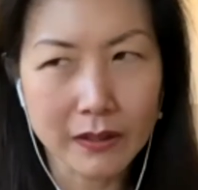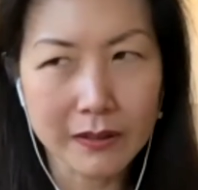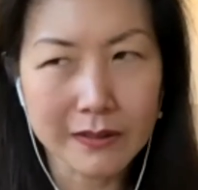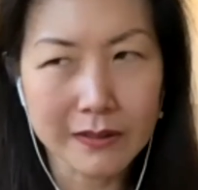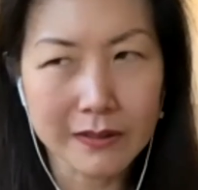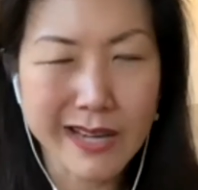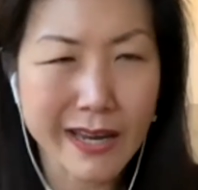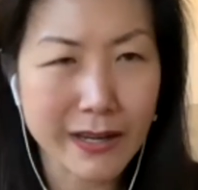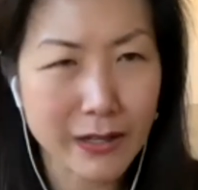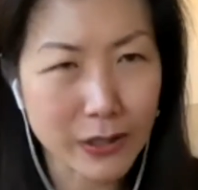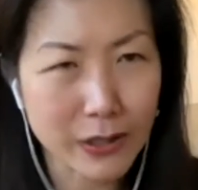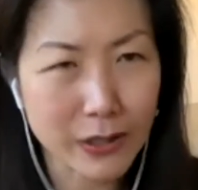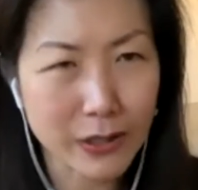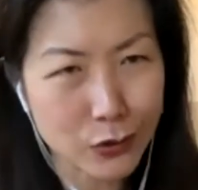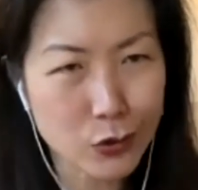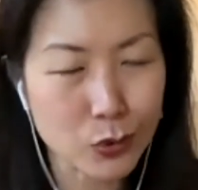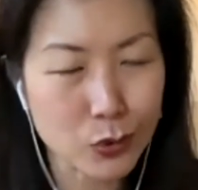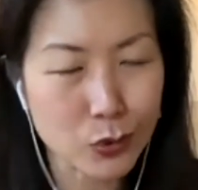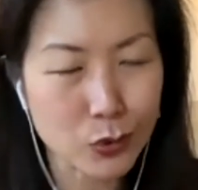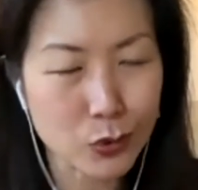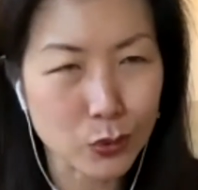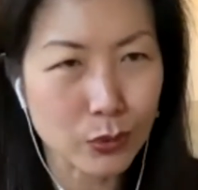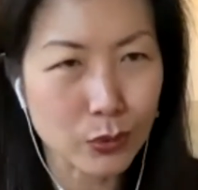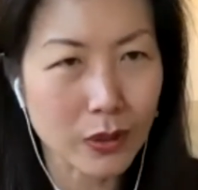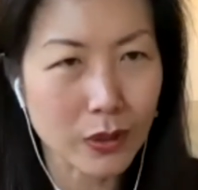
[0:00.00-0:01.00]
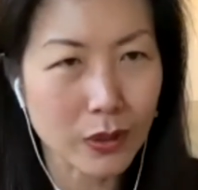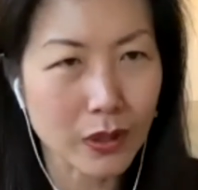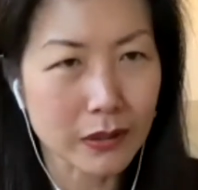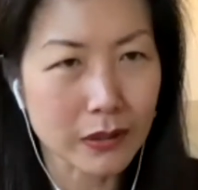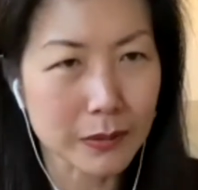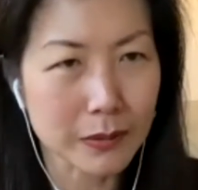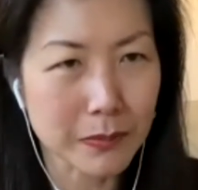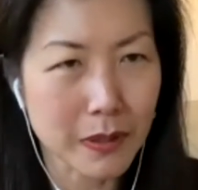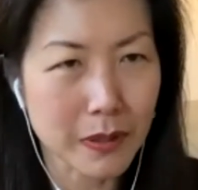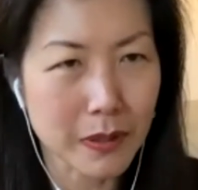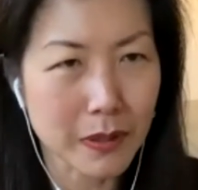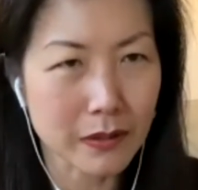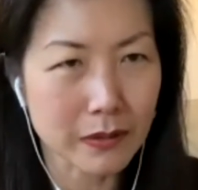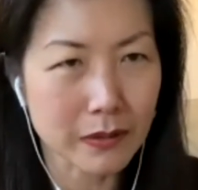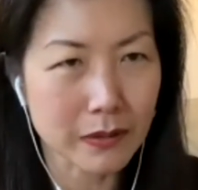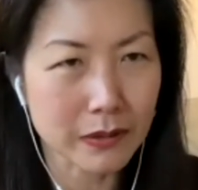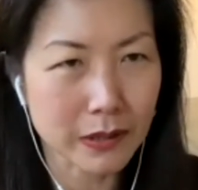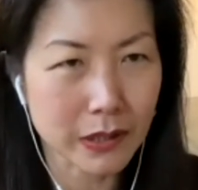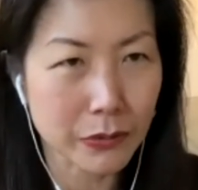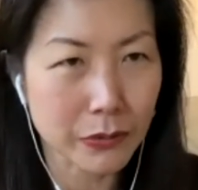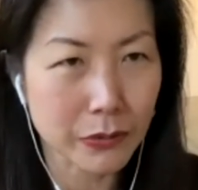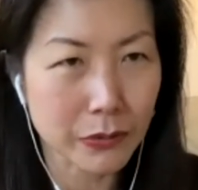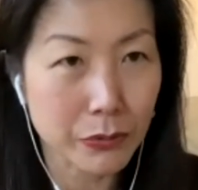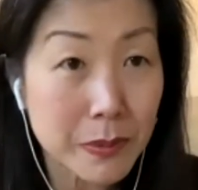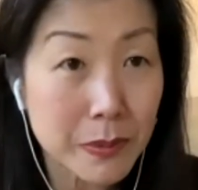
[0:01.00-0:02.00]
taken to uh, the uh, the
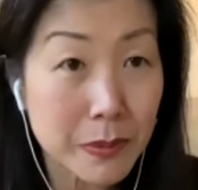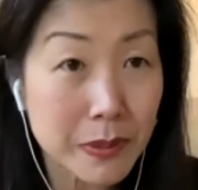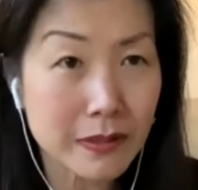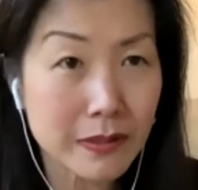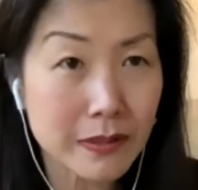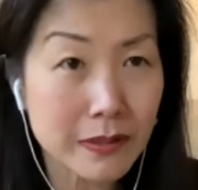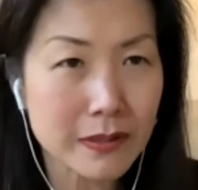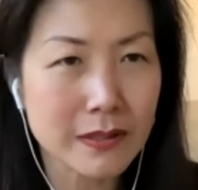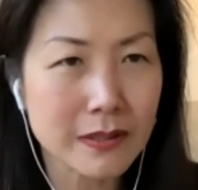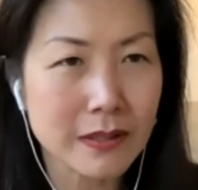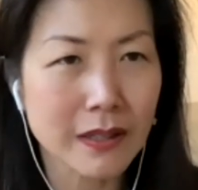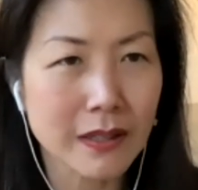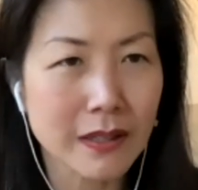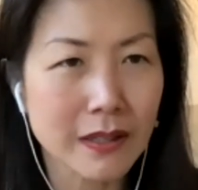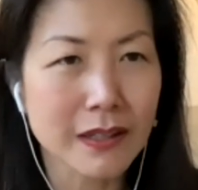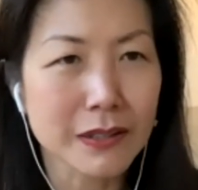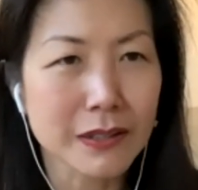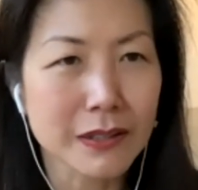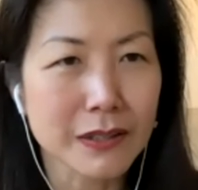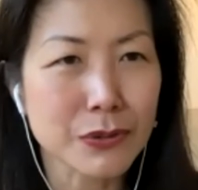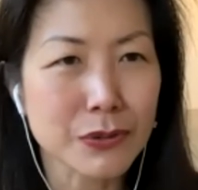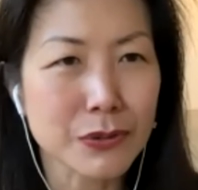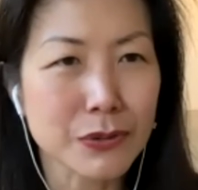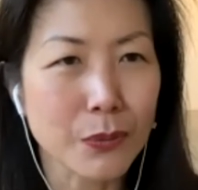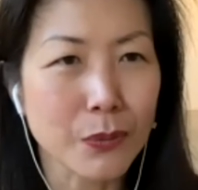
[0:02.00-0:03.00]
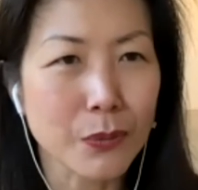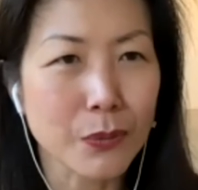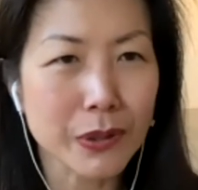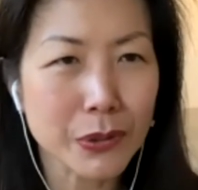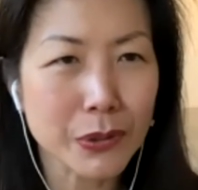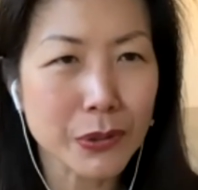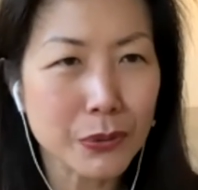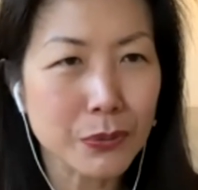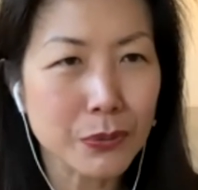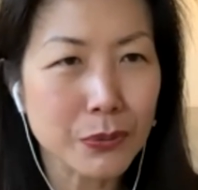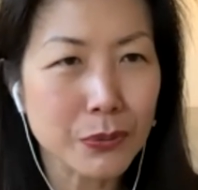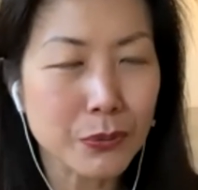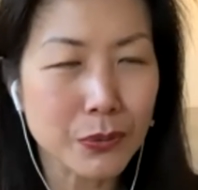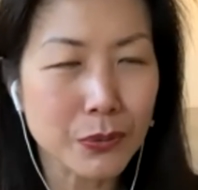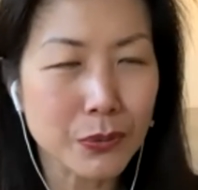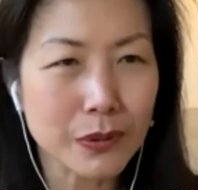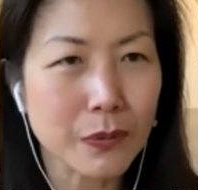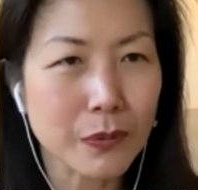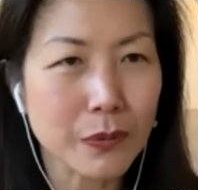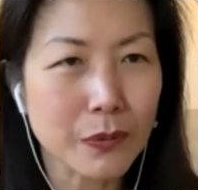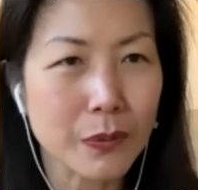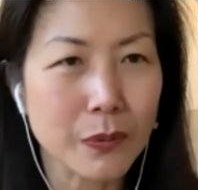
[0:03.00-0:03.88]
Caribbean. So, what do you what?